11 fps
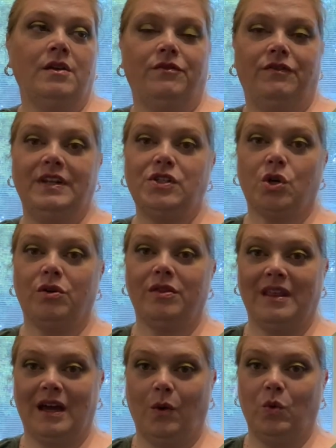feature
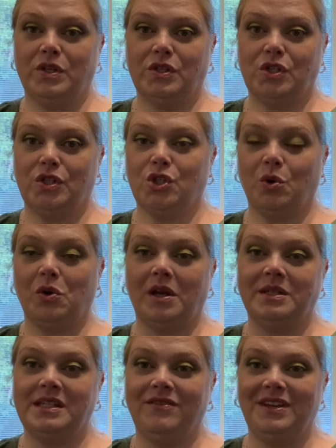that was shown on
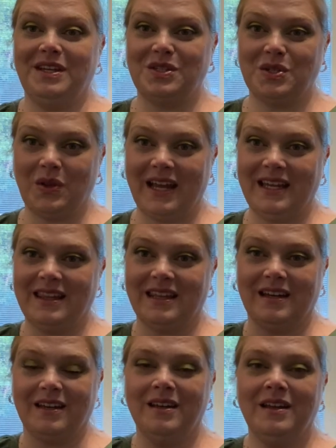TV, so like
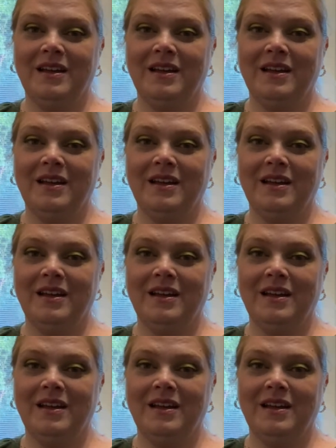the